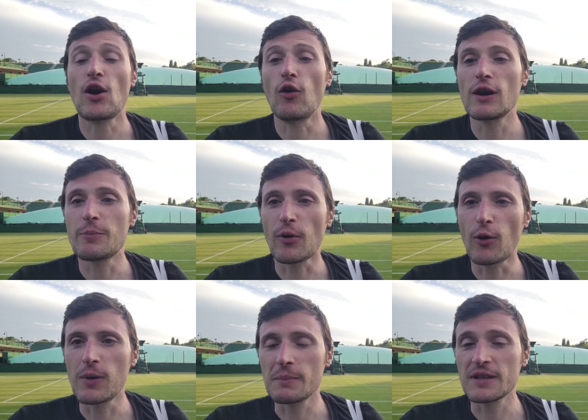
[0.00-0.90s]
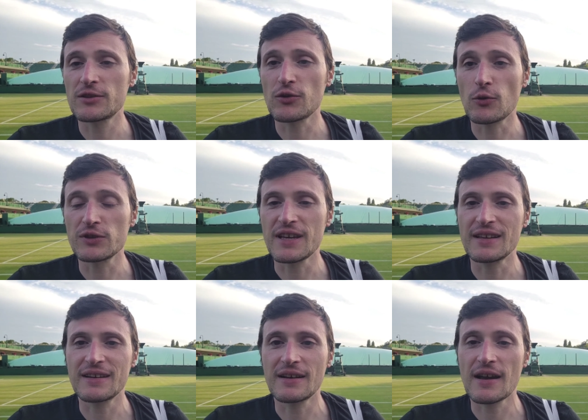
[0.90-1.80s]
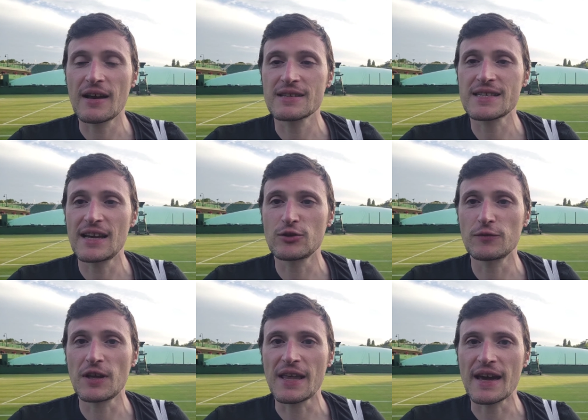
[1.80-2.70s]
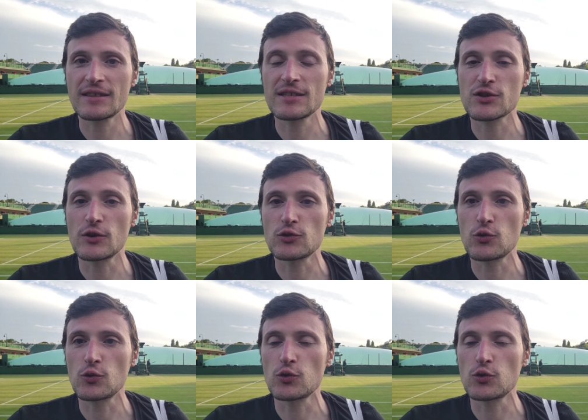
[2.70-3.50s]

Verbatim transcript: only problem that on the other side of the net is going to,